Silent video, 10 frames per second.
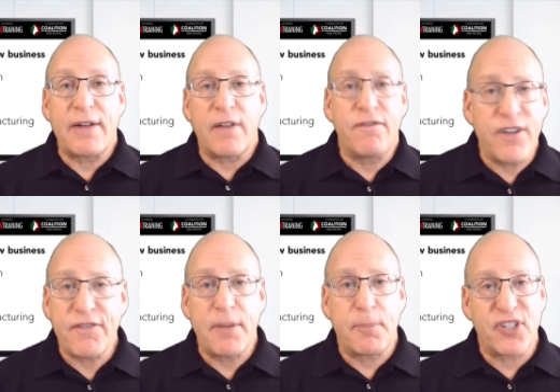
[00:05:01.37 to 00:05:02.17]
a
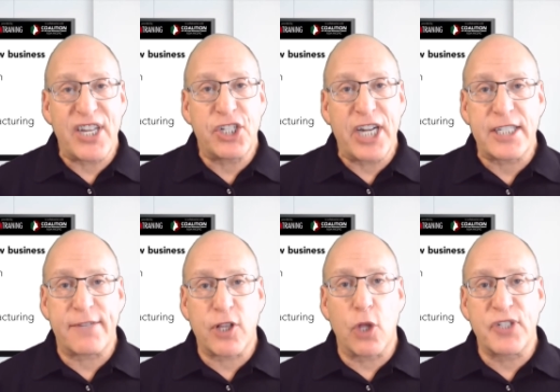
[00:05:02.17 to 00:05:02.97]
50% chance of
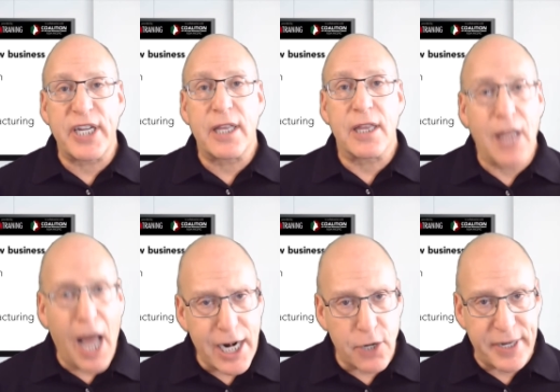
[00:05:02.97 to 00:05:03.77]
closing
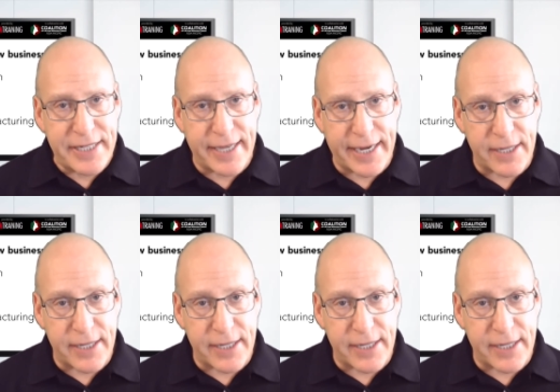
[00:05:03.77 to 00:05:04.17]
lottery tickets,